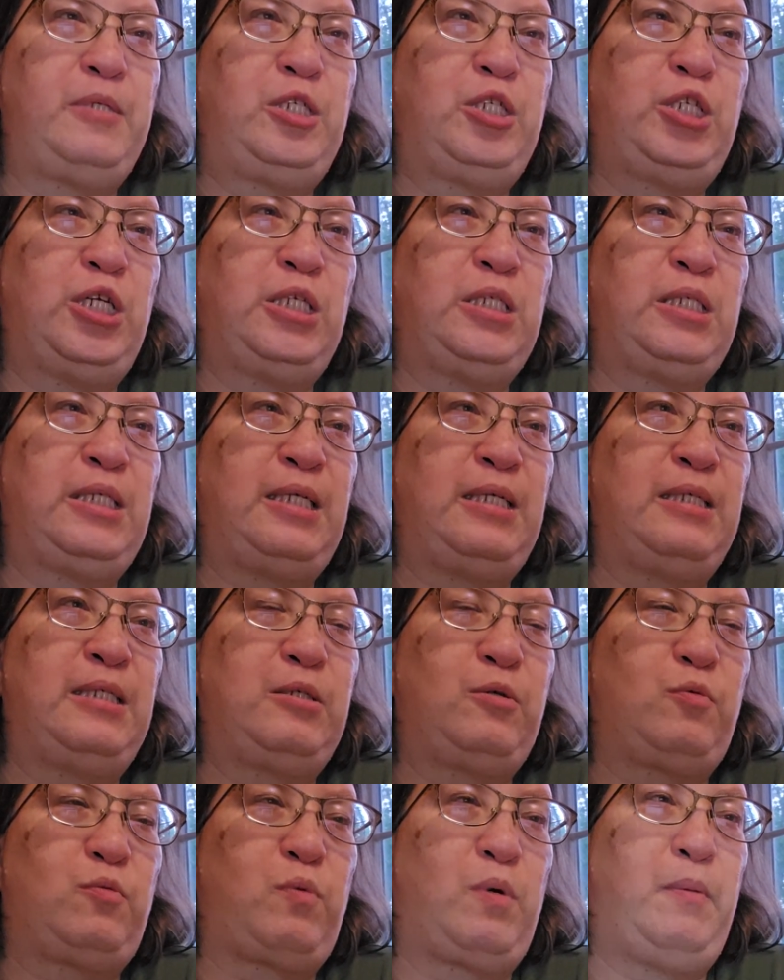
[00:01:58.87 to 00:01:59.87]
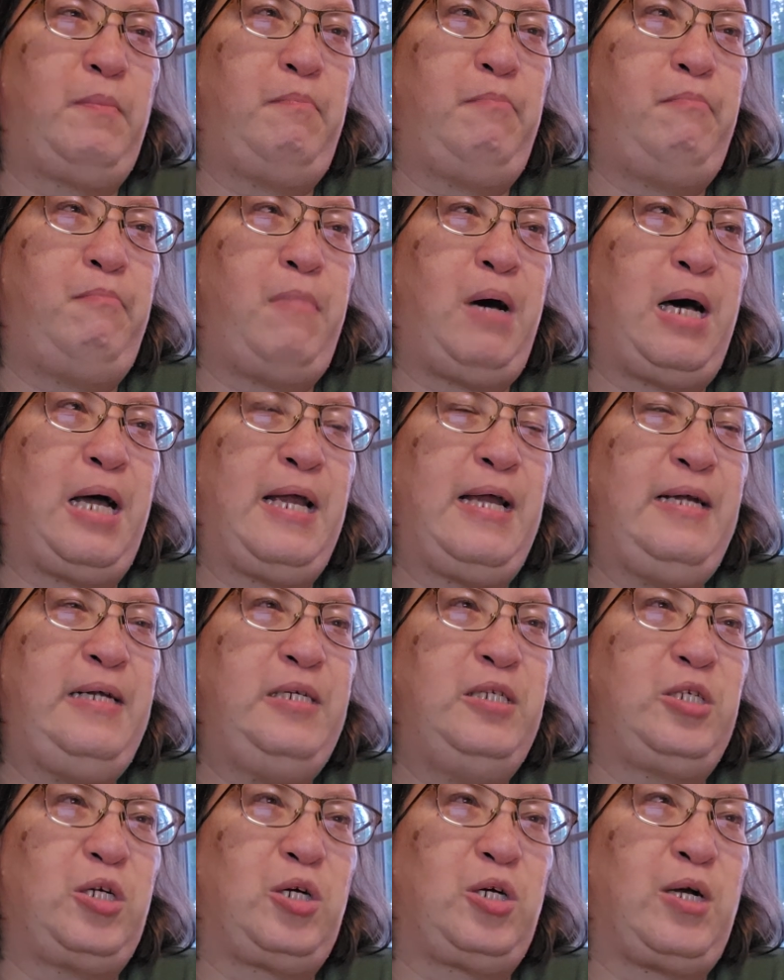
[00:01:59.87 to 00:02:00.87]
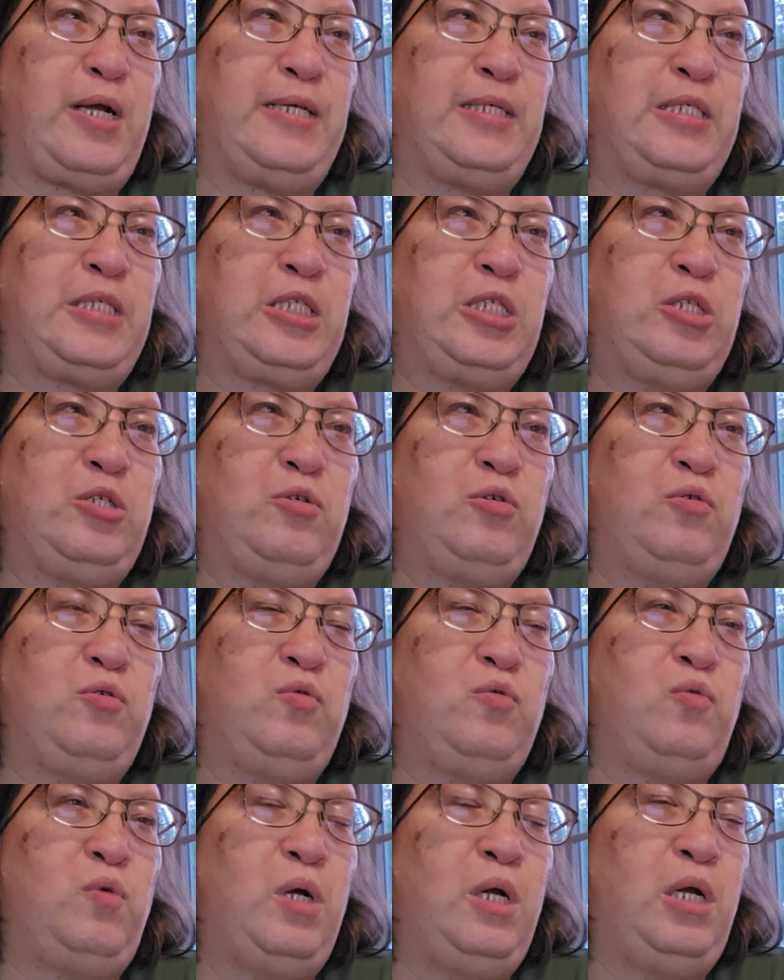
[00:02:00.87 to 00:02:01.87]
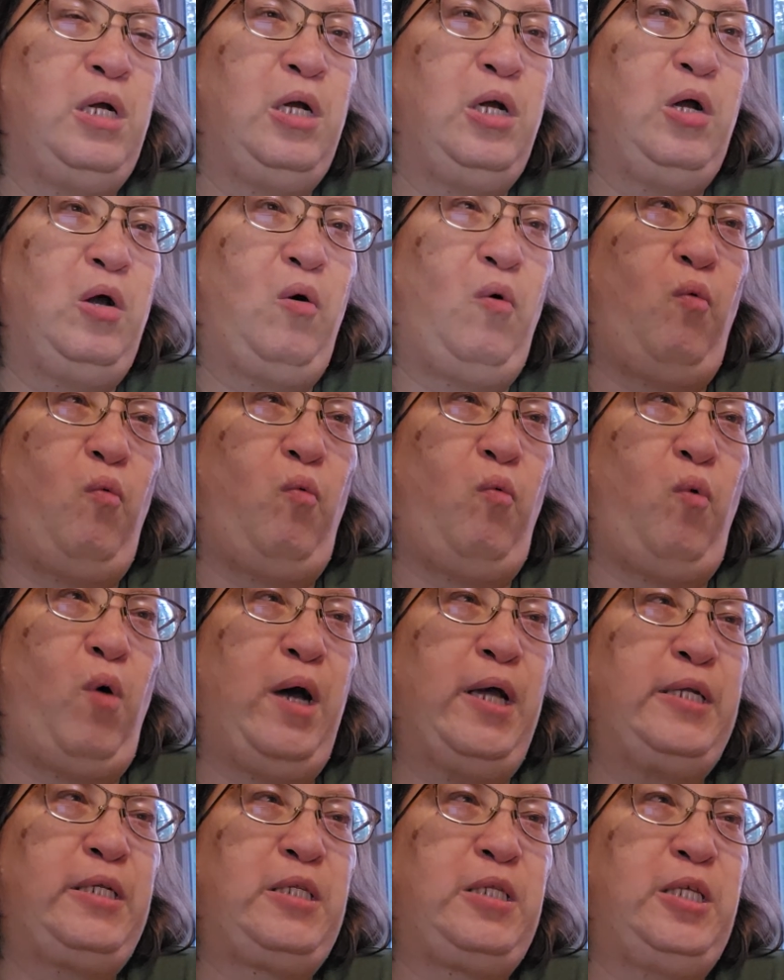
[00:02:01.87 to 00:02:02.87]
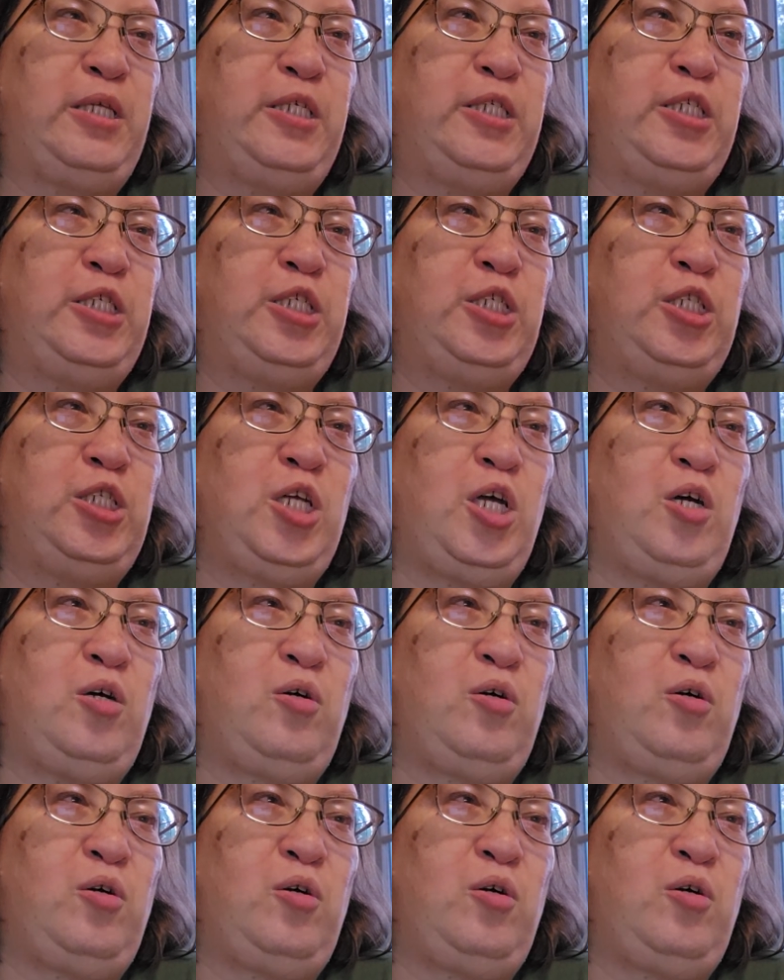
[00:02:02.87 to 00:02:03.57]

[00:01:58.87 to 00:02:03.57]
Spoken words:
just as a reminder as to what this